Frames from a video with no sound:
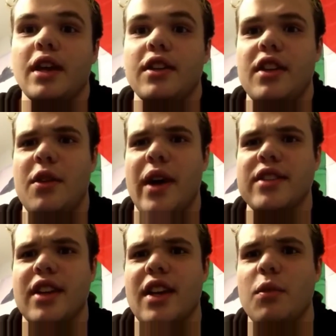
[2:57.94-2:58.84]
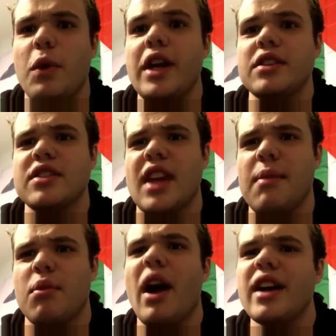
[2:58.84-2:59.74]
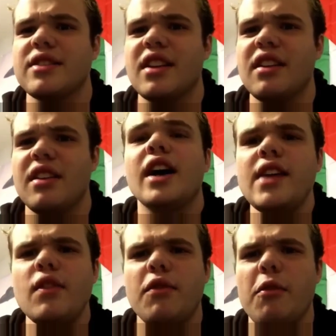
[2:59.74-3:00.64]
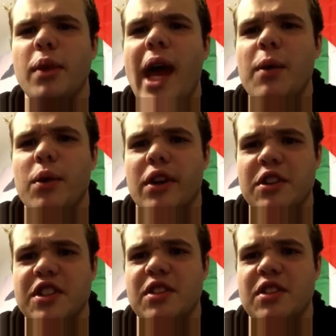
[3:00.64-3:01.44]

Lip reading: In the U.S., like, wages kept rising, even for black workers